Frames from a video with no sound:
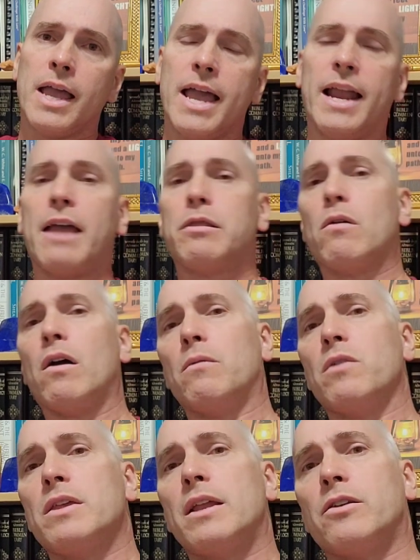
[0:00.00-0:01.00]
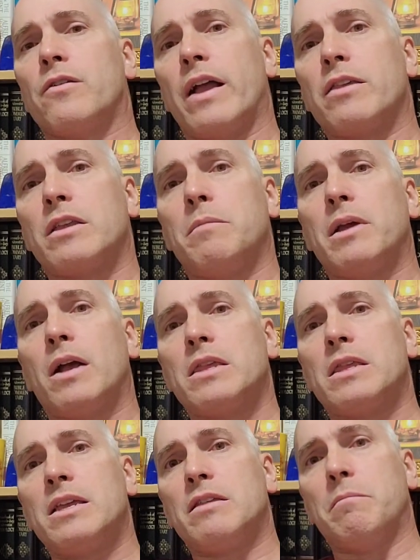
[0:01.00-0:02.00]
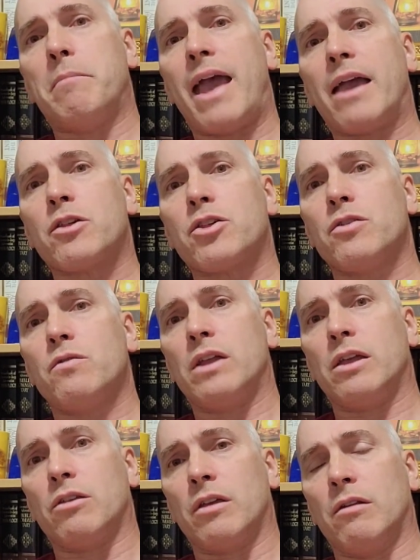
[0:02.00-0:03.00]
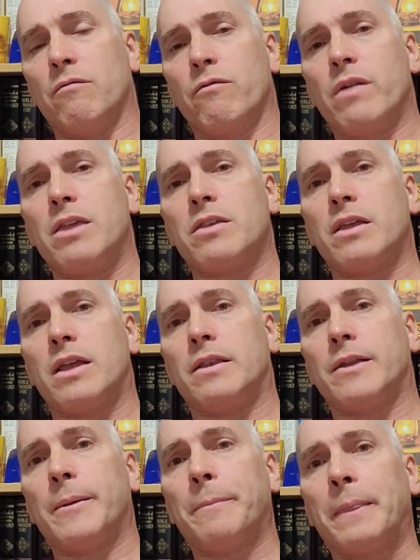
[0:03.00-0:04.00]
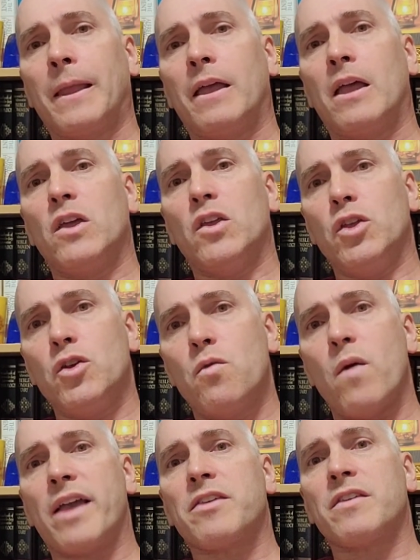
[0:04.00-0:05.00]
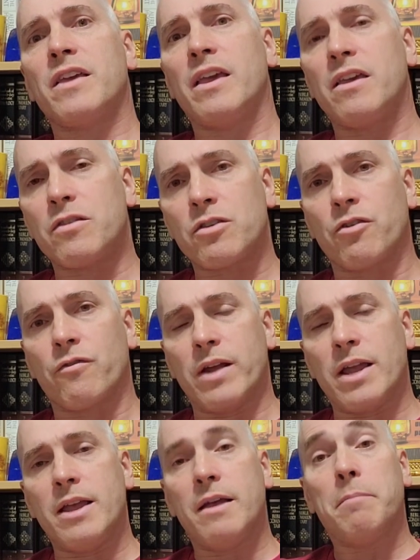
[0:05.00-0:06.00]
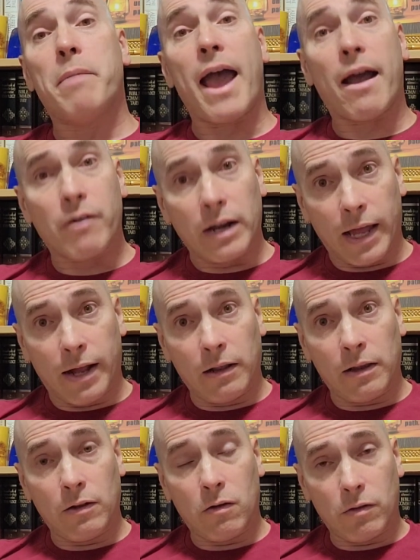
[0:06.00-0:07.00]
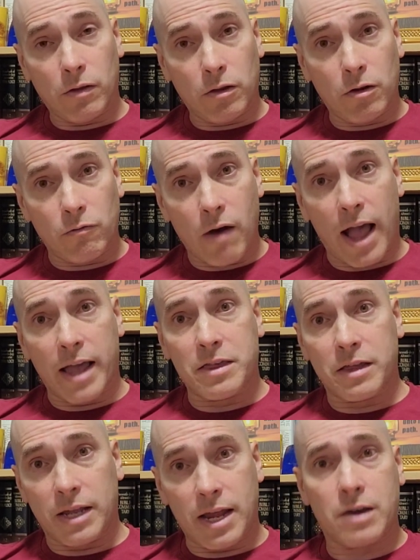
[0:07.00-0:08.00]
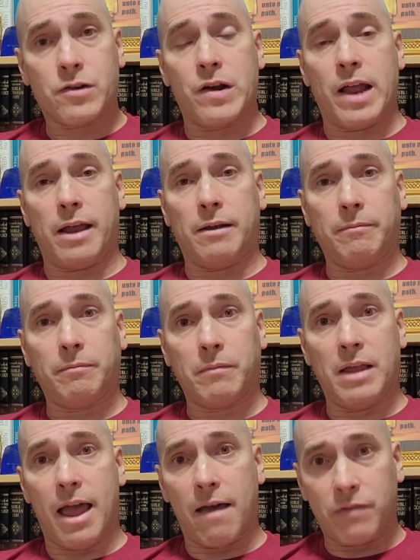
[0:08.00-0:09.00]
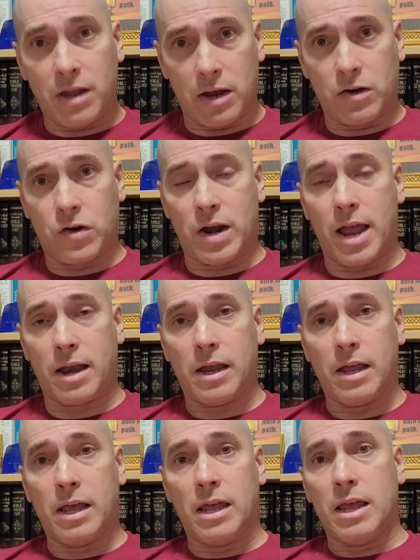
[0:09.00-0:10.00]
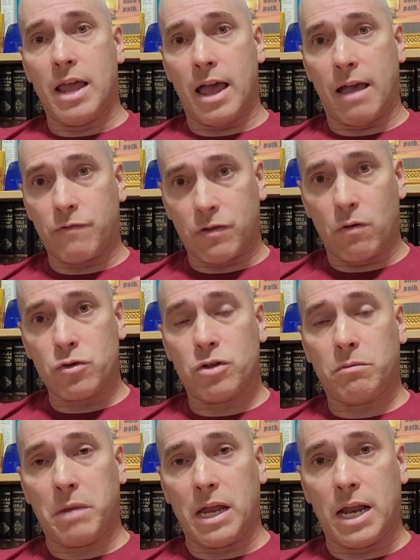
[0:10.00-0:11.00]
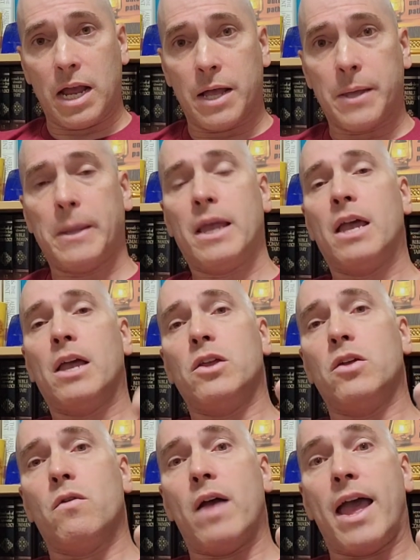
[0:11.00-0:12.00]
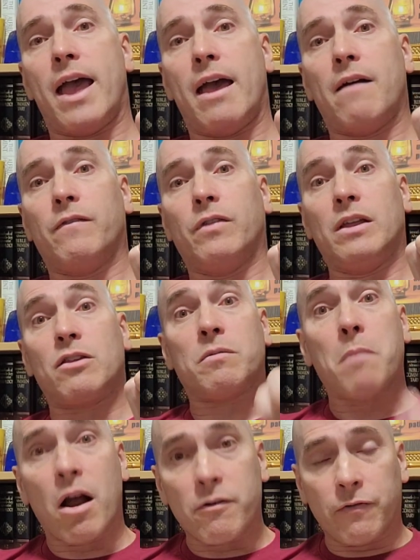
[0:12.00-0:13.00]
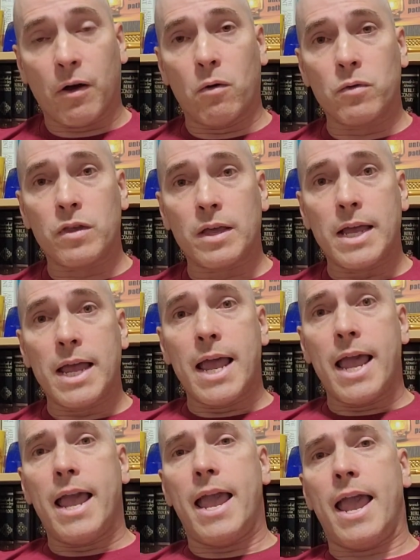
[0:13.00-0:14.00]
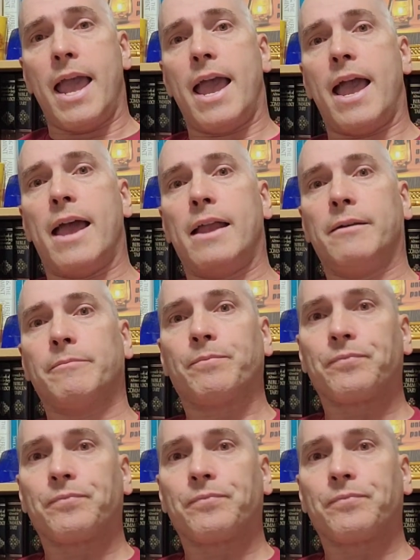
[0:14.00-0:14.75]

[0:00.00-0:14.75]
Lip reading: And I thought it was interesting because these mass shootings in recent U.S. history parallel the rise of the internet. You have the internet, you have social media, you have the smartphones, and